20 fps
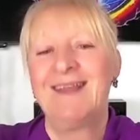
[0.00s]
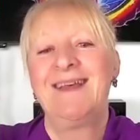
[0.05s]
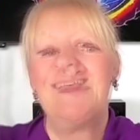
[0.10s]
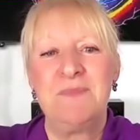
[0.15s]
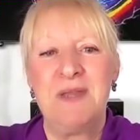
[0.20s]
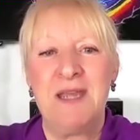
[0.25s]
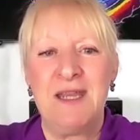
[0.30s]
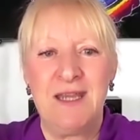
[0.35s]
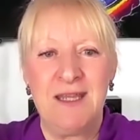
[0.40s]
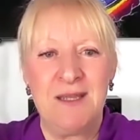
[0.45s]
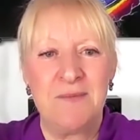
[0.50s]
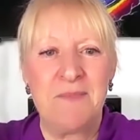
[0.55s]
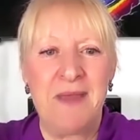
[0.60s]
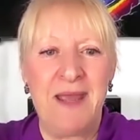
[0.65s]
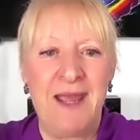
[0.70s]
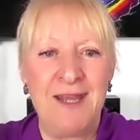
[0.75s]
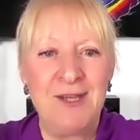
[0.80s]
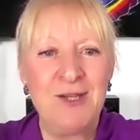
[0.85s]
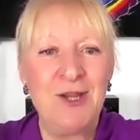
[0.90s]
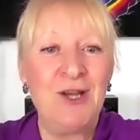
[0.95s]
meaning a
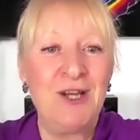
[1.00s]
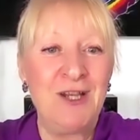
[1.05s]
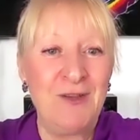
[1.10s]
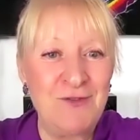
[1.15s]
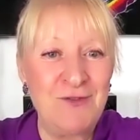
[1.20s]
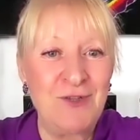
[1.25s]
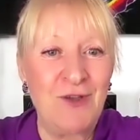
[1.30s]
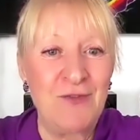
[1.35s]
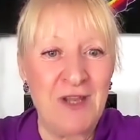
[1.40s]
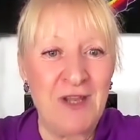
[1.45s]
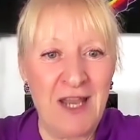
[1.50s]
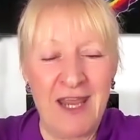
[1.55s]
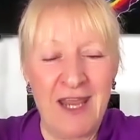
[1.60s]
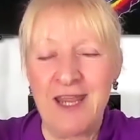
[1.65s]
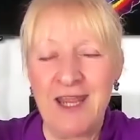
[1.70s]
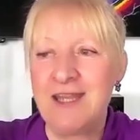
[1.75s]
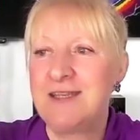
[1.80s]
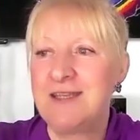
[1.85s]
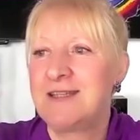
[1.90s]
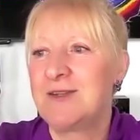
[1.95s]
man who lived on the
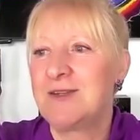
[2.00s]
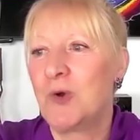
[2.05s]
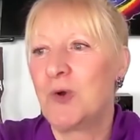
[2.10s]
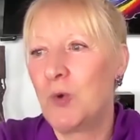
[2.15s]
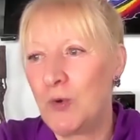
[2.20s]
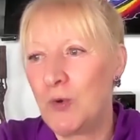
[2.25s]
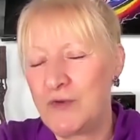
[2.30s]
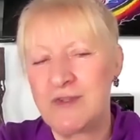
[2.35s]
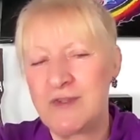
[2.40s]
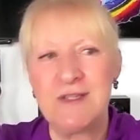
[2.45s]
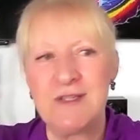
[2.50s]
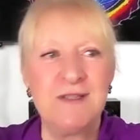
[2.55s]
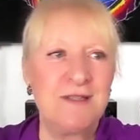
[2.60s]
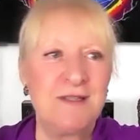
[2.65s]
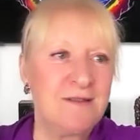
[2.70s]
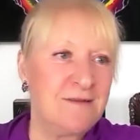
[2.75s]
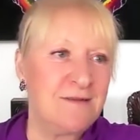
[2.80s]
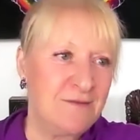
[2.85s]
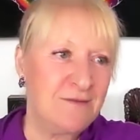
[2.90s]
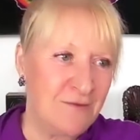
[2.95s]
land and horses
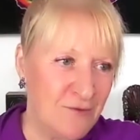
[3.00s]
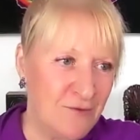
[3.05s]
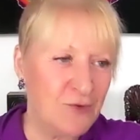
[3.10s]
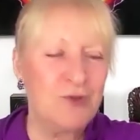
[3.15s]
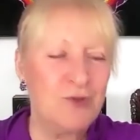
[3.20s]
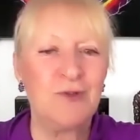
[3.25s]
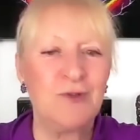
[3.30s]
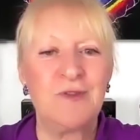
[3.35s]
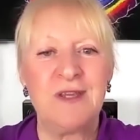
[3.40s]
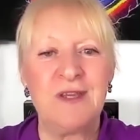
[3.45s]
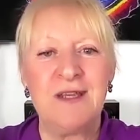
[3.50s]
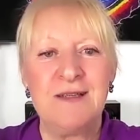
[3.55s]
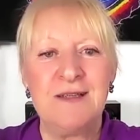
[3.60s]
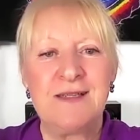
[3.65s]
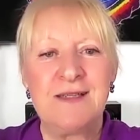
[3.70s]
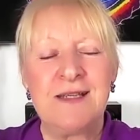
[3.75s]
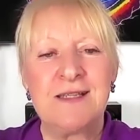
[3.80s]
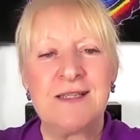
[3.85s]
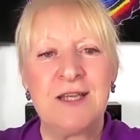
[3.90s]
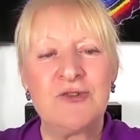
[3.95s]
and grew things,
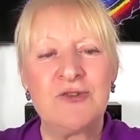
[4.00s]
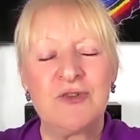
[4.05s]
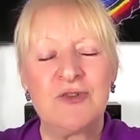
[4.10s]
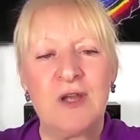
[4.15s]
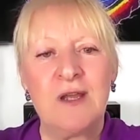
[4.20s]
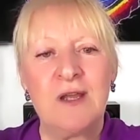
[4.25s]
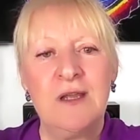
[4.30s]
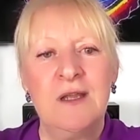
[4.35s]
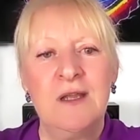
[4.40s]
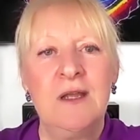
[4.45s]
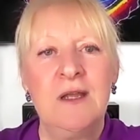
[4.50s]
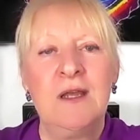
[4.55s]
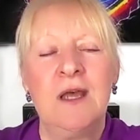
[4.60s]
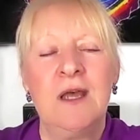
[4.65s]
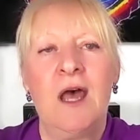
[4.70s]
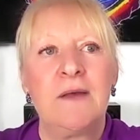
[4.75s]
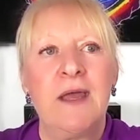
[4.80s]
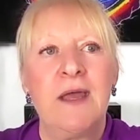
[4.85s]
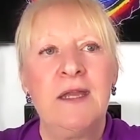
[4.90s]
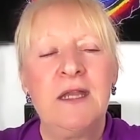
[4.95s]
etc.
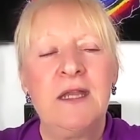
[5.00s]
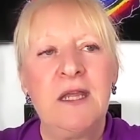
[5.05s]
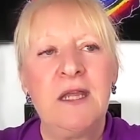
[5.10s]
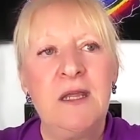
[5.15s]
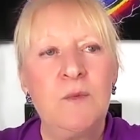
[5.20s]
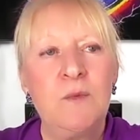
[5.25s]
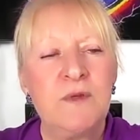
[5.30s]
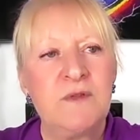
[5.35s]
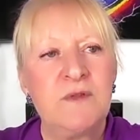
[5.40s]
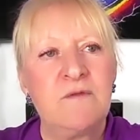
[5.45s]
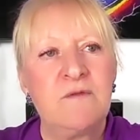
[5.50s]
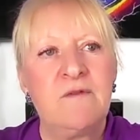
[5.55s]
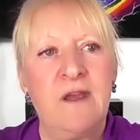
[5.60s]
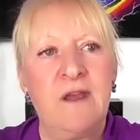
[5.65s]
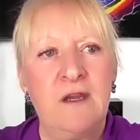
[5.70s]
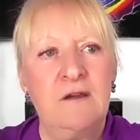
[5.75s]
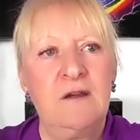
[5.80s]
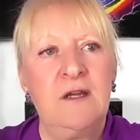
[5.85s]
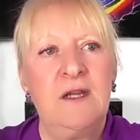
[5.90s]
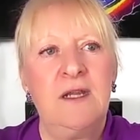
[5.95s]
And he was
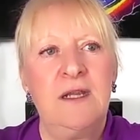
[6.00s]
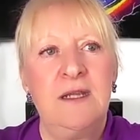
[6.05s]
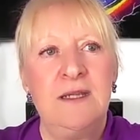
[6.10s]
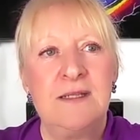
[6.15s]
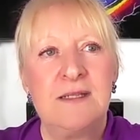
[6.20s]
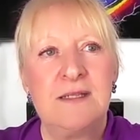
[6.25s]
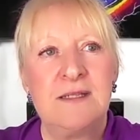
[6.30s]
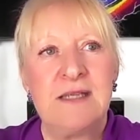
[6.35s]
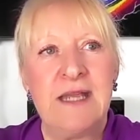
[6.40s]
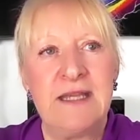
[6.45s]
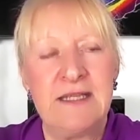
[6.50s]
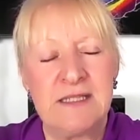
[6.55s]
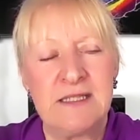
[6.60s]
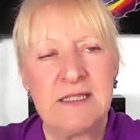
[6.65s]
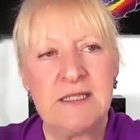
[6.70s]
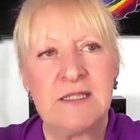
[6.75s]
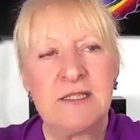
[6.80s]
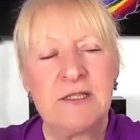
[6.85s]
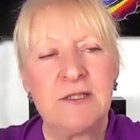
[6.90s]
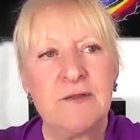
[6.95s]
very
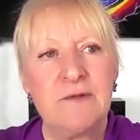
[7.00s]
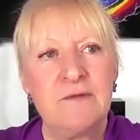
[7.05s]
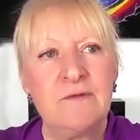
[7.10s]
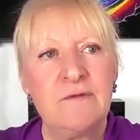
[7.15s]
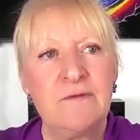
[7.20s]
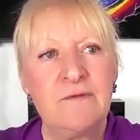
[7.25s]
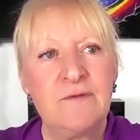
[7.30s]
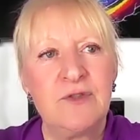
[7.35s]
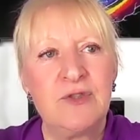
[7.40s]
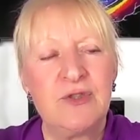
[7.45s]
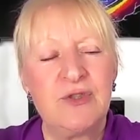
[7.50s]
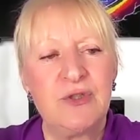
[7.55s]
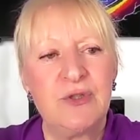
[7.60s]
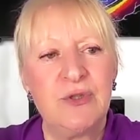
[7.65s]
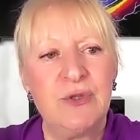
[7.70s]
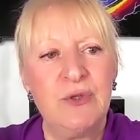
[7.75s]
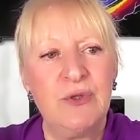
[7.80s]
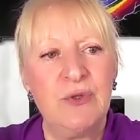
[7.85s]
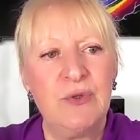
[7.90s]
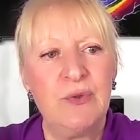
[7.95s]
sensitive
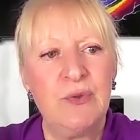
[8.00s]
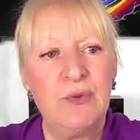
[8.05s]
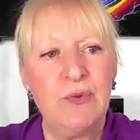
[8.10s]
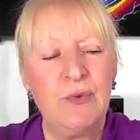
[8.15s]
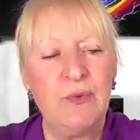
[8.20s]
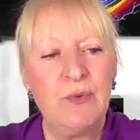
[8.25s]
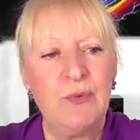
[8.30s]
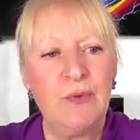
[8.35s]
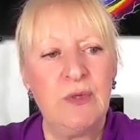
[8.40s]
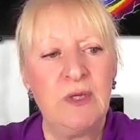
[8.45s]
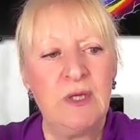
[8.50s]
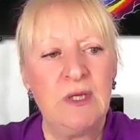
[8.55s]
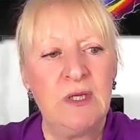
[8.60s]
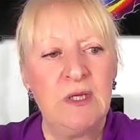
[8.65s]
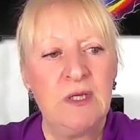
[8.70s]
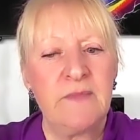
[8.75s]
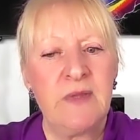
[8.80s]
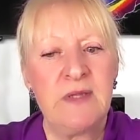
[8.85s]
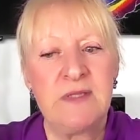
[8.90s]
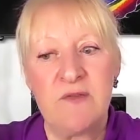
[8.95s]
to
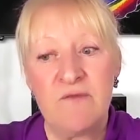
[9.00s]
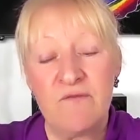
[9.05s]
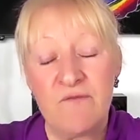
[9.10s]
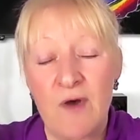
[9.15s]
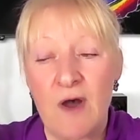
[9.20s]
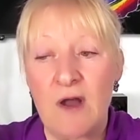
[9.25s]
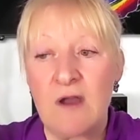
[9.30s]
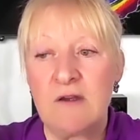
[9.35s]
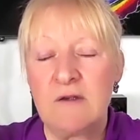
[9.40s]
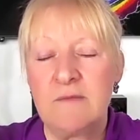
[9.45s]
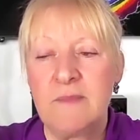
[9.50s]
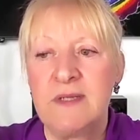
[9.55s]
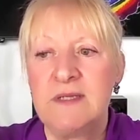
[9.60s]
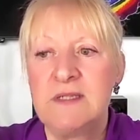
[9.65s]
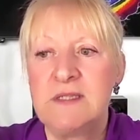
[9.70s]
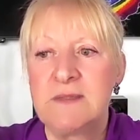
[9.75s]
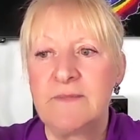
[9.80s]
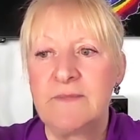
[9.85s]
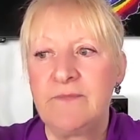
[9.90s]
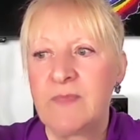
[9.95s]
his
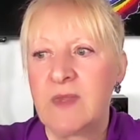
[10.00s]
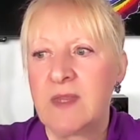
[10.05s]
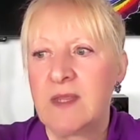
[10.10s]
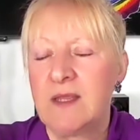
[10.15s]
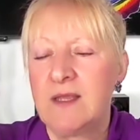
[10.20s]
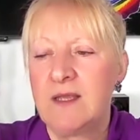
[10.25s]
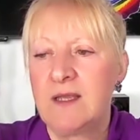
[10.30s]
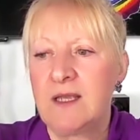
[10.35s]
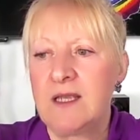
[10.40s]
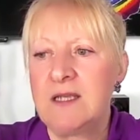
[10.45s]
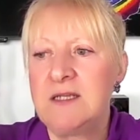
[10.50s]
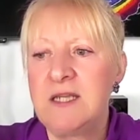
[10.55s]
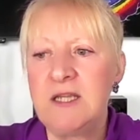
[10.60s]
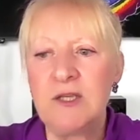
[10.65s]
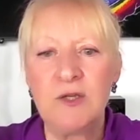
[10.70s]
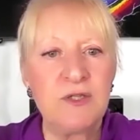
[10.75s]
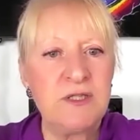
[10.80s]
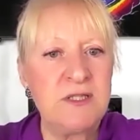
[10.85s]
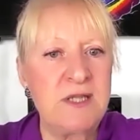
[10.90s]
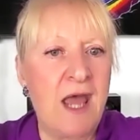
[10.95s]
environment, and he
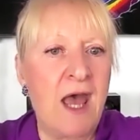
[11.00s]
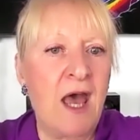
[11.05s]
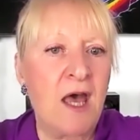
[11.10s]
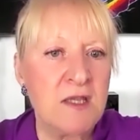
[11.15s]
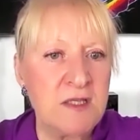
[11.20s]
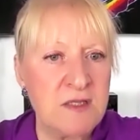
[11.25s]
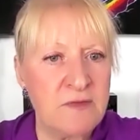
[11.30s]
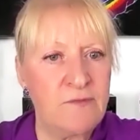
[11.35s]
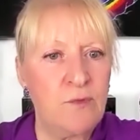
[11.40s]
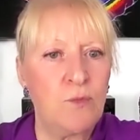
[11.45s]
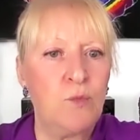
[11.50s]
could douse for